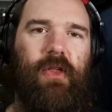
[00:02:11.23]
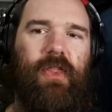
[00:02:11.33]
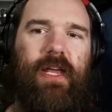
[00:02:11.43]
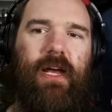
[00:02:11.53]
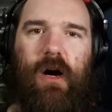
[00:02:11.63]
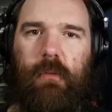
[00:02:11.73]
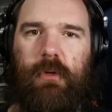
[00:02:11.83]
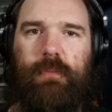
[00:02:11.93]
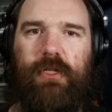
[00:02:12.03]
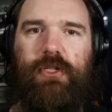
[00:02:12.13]
the armoured
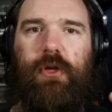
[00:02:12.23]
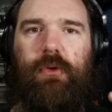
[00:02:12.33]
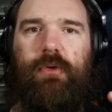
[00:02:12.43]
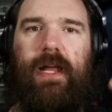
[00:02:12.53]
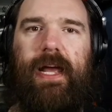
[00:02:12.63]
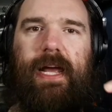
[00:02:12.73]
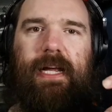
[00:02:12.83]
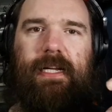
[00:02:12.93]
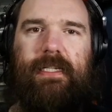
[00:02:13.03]
platoon and